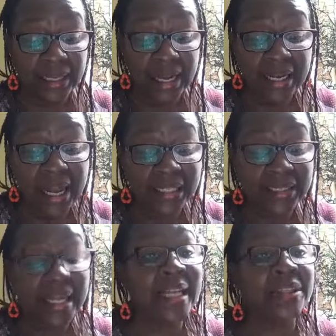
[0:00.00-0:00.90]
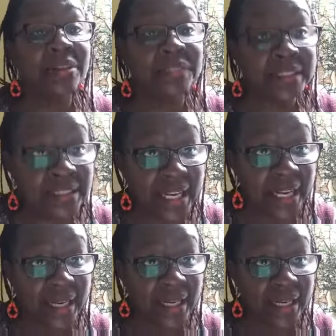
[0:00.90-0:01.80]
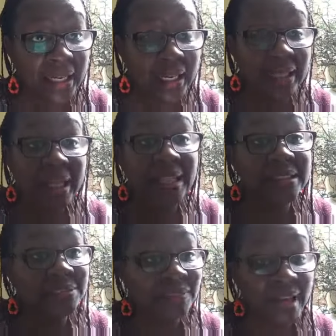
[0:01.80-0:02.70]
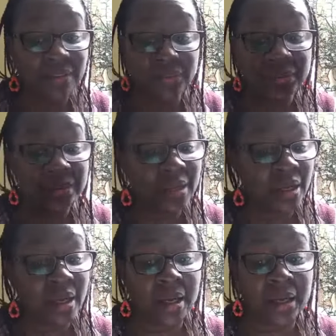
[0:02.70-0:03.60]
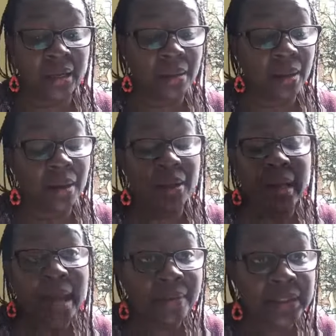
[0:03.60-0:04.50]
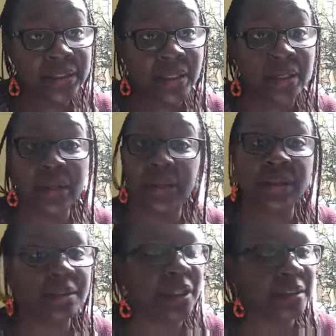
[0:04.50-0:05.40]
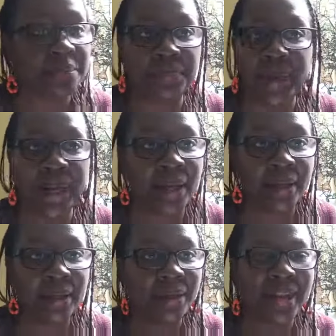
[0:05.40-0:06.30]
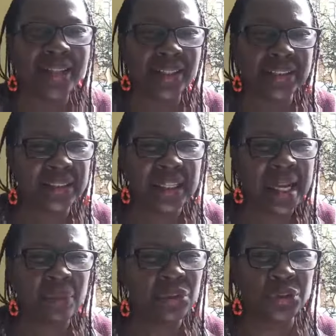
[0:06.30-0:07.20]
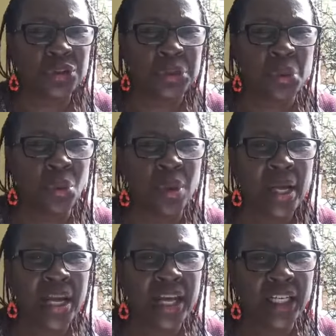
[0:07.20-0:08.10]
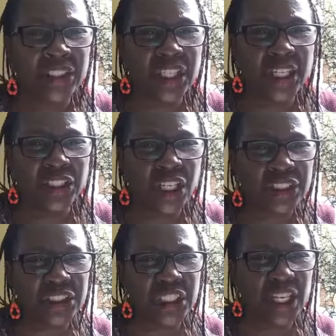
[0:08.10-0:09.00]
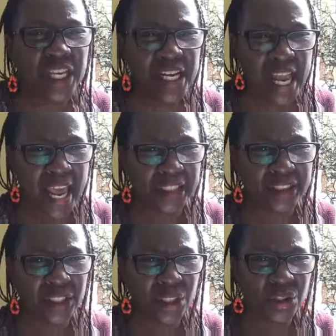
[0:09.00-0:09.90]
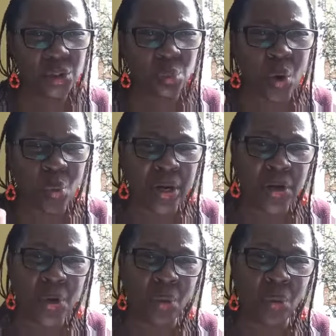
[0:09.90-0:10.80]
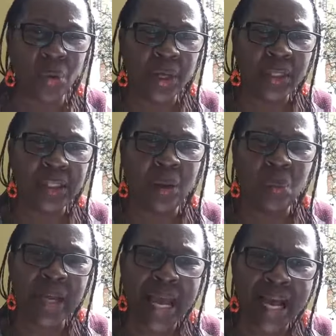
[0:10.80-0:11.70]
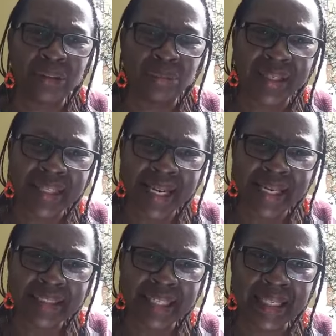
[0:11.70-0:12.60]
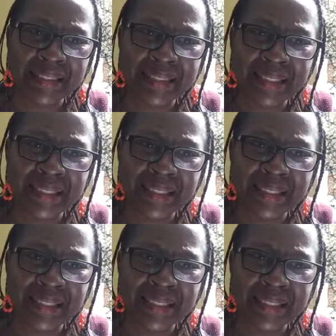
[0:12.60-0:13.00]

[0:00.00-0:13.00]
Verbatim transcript: And at the end of the day, that survival uh, uh, character doesn't pay. It doesn't allow us to know. It, it doesn't connect to what we know that we are created